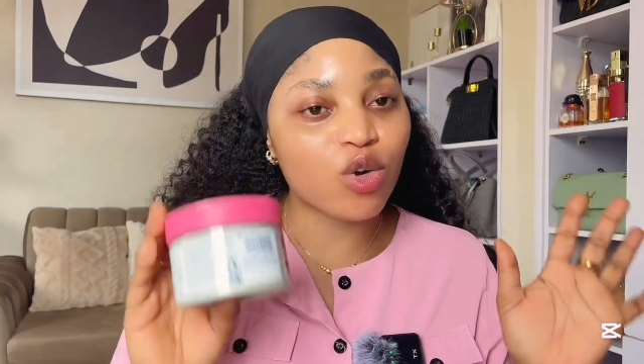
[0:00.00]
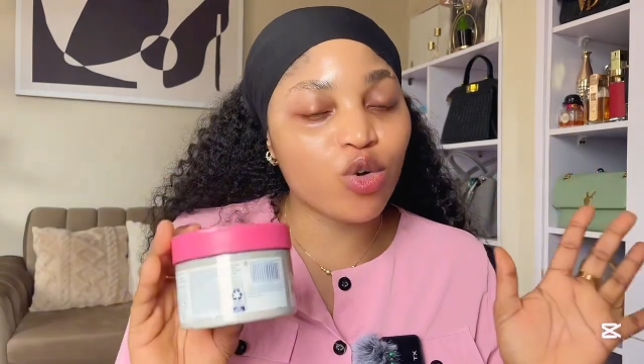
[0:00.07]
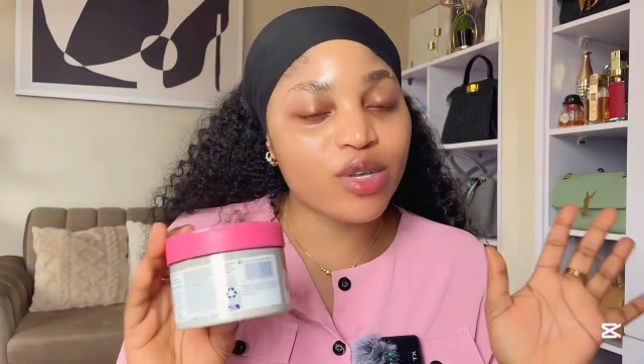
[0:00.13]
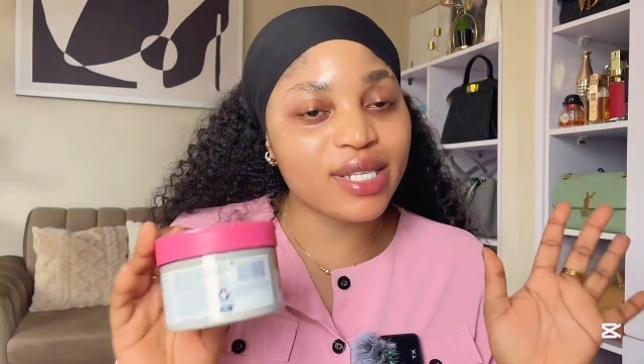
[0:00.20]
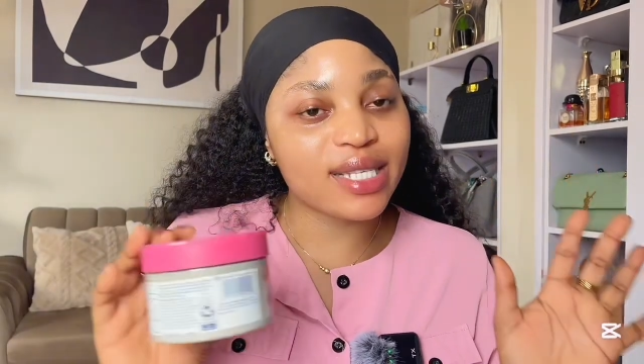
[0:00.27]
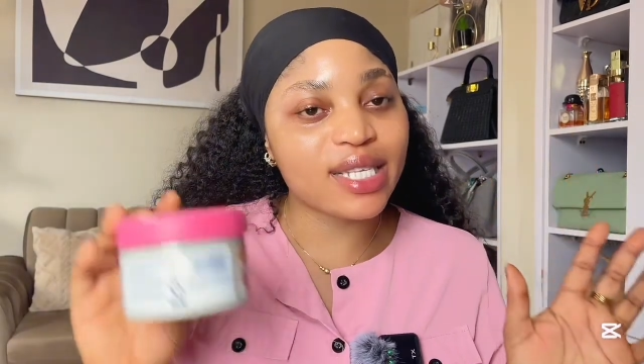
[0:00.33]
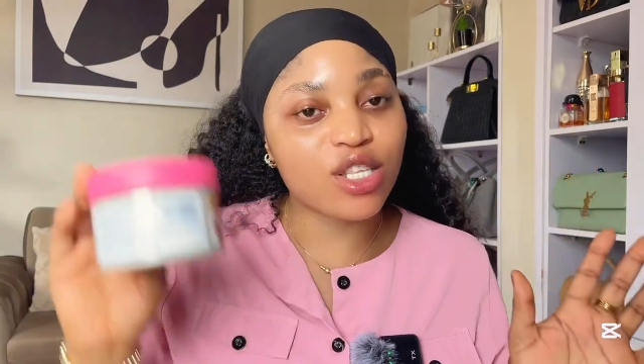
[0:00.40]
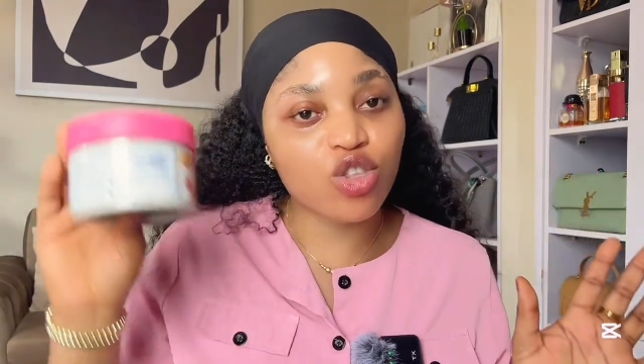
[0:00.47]

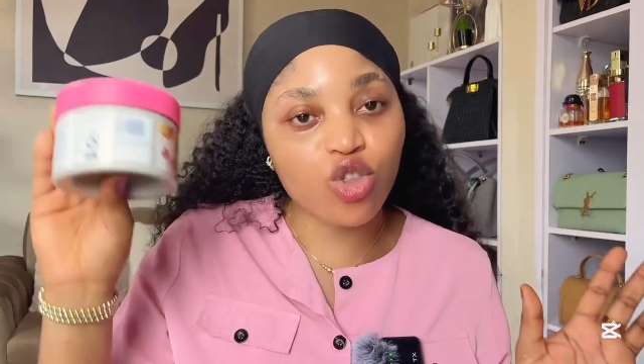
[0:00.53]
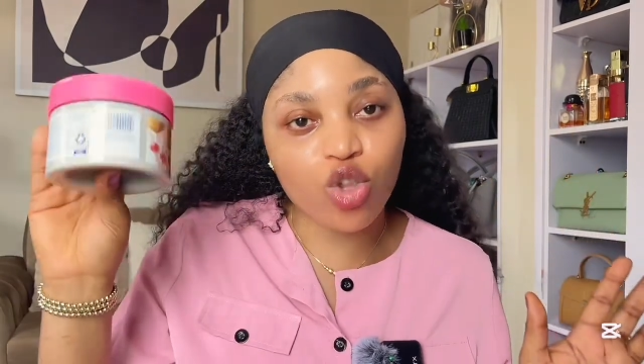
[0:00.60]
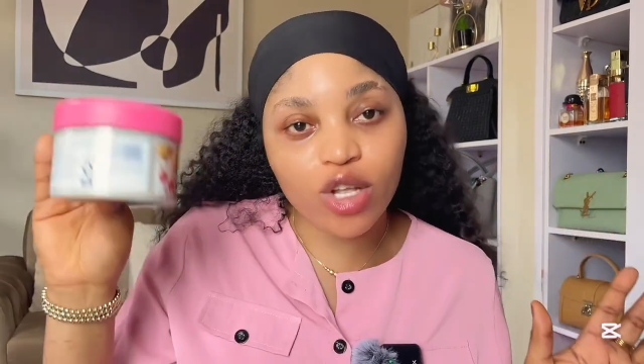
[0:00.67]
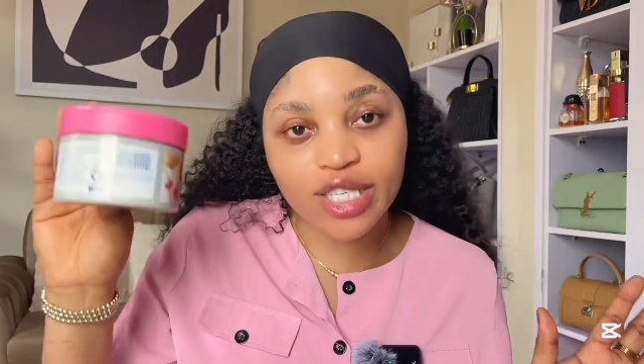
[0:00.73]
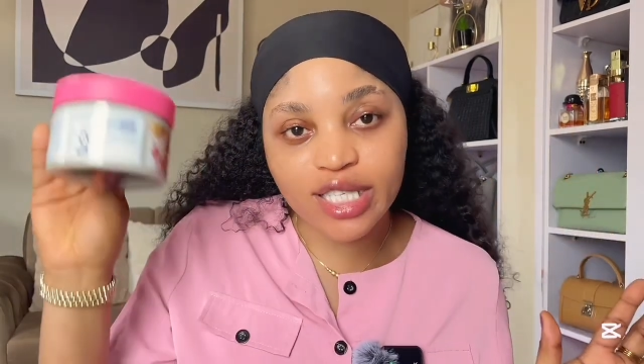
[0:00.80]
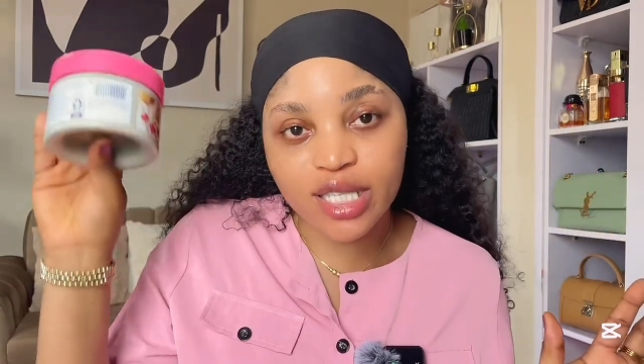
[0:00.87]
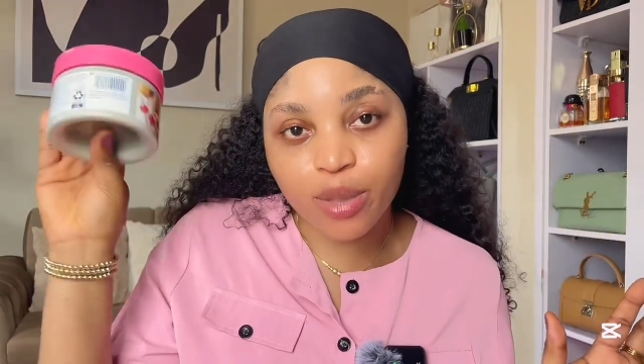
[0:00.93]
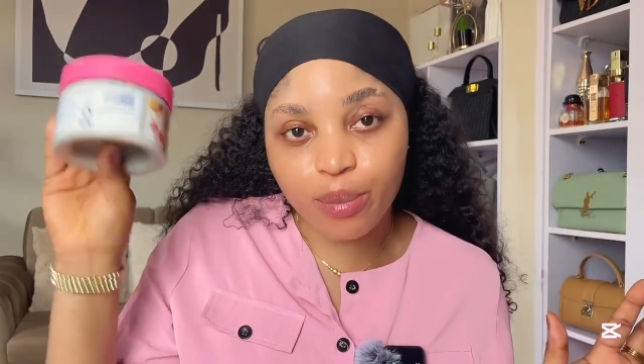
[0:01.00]
glowing skin,
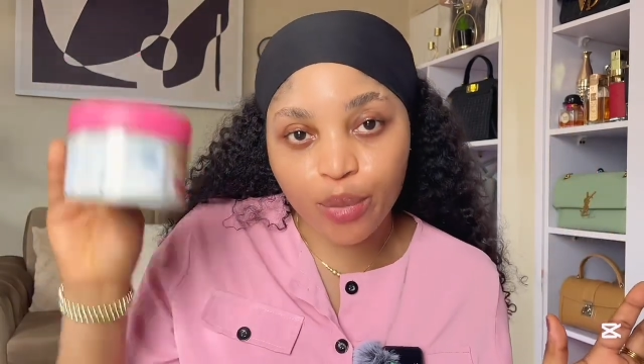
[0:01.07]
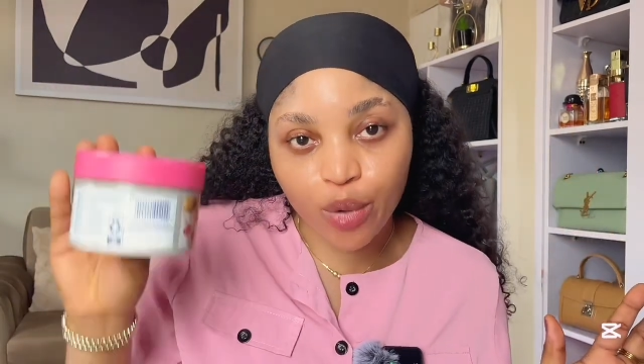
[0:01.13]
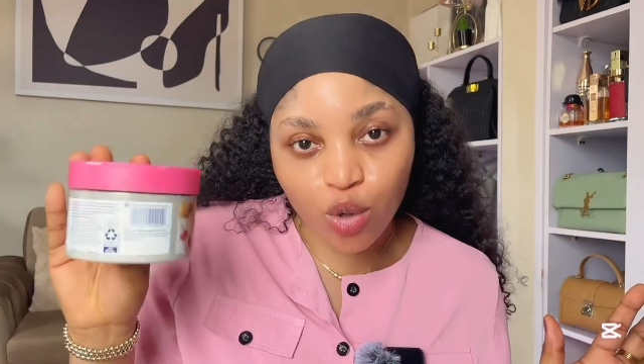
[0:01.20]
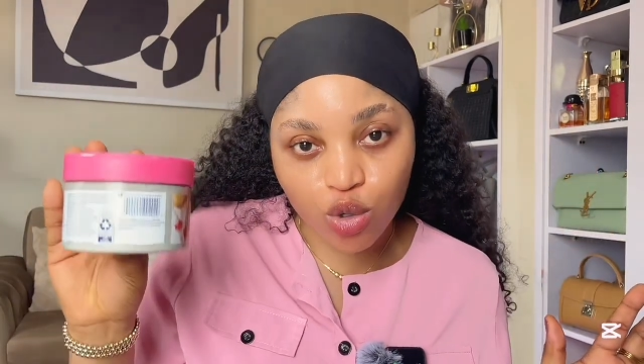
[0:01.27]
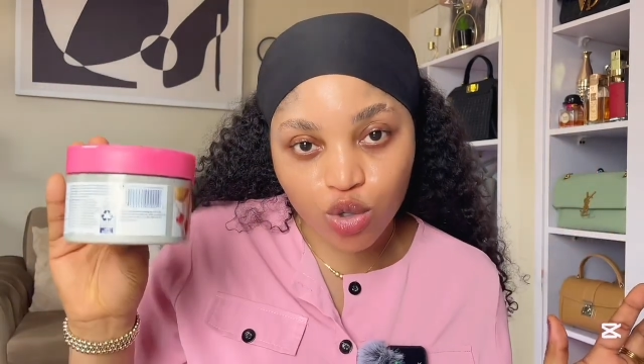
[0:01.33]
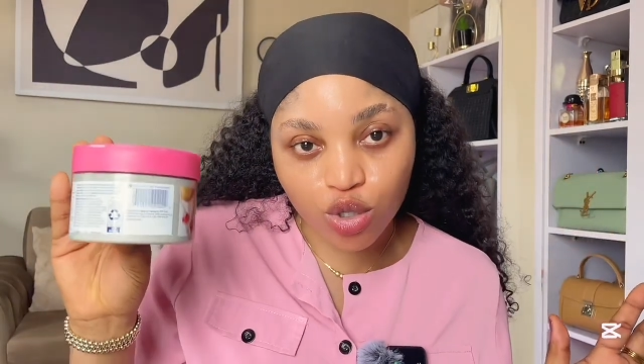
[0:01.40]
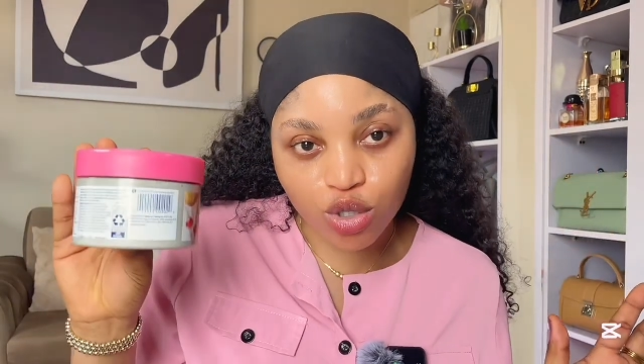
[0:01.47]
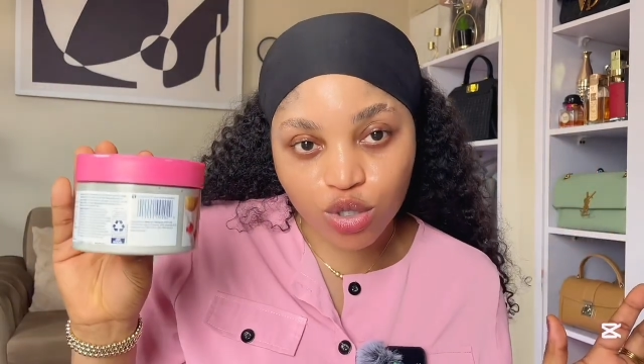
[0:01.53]
not the
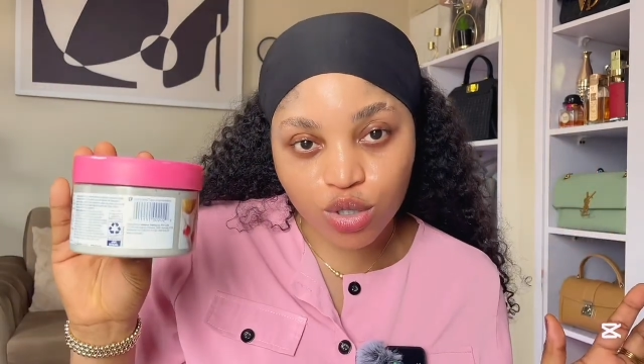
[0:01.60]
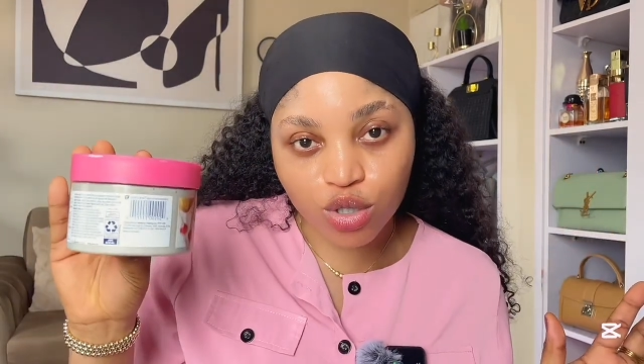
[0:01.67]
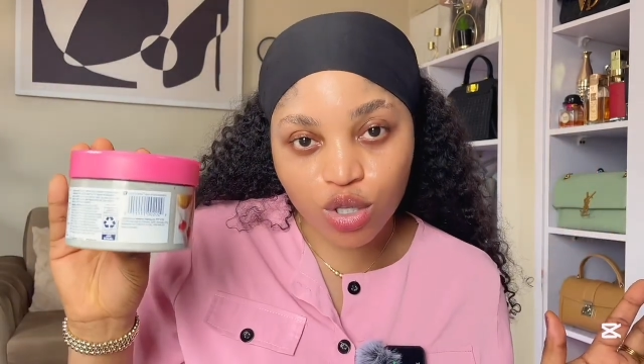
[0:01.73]
product.